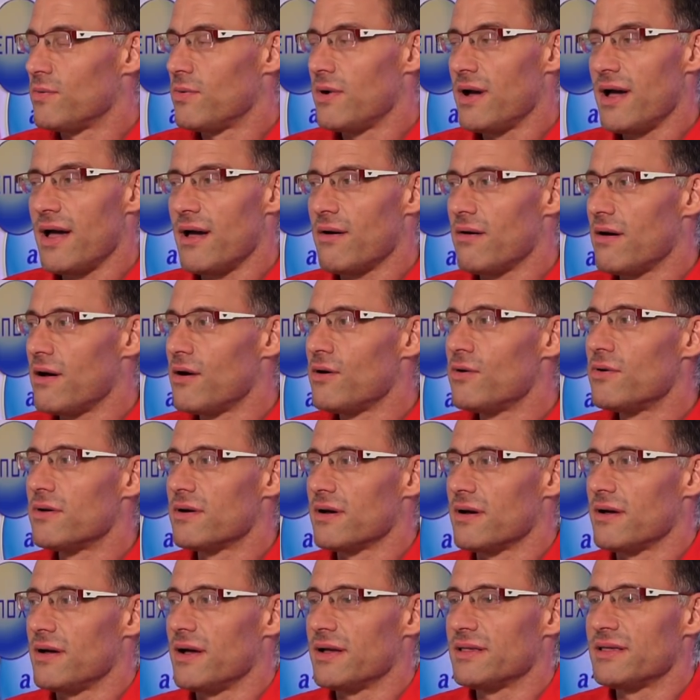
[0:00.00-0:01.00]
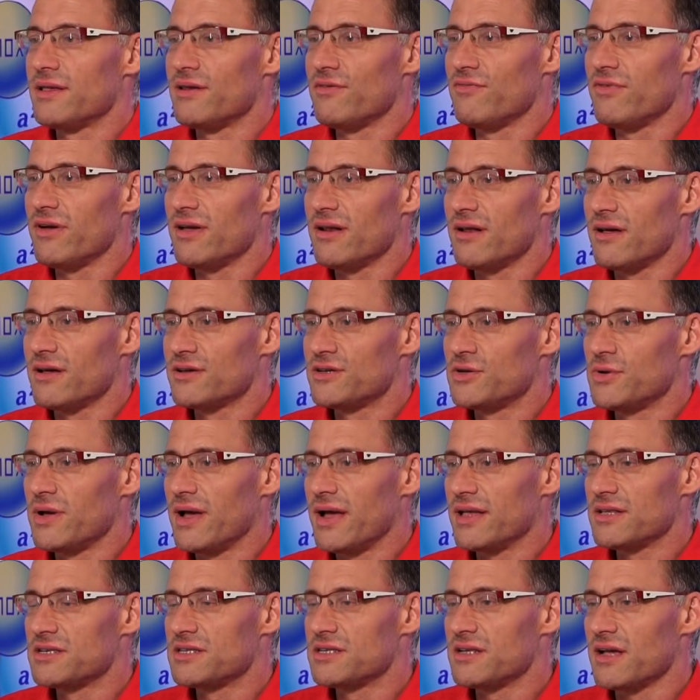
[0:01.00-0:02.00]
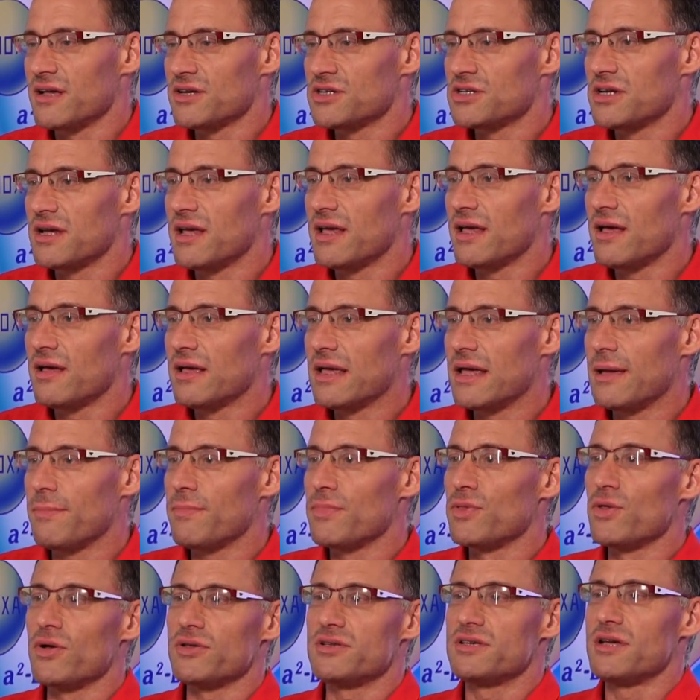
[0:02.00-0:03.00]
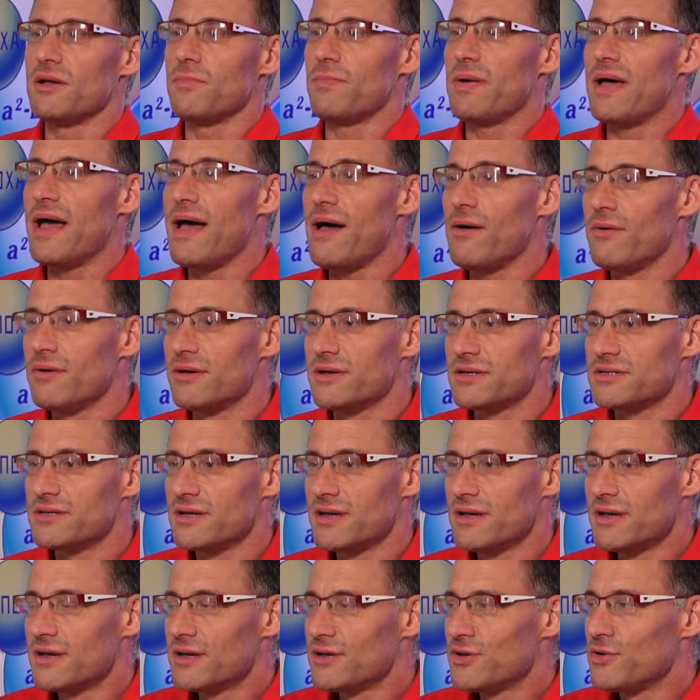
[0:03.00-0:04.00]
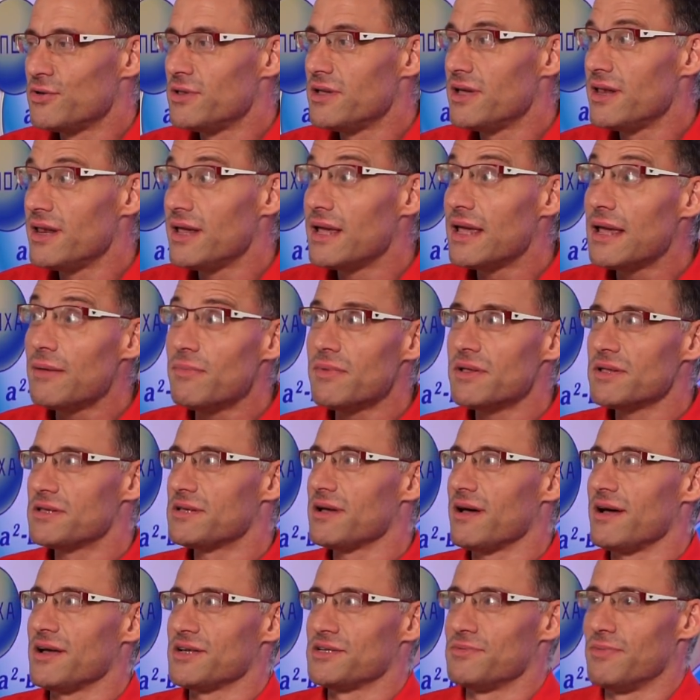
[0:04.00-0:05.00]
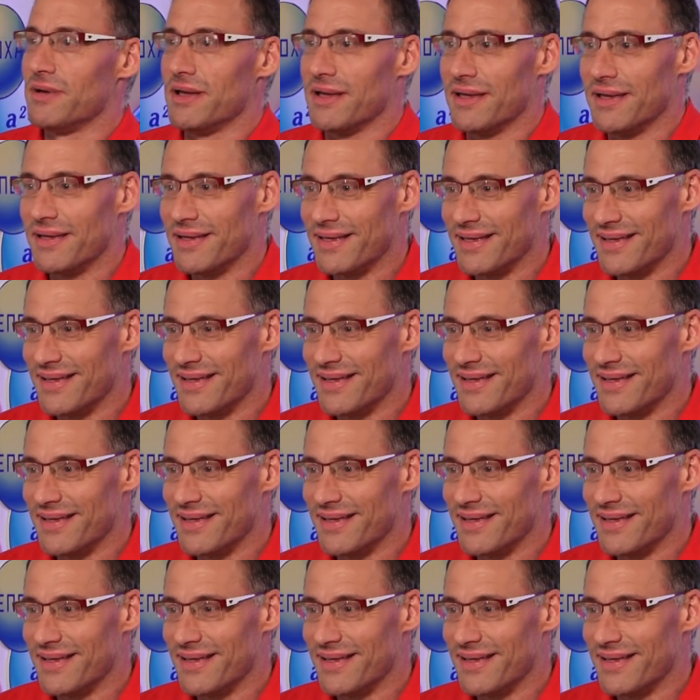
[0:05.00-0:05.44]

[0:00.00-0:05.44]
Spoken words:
Wow, Olga, I didn't realize you had such hypnotic powers. You nearly hypnotized me.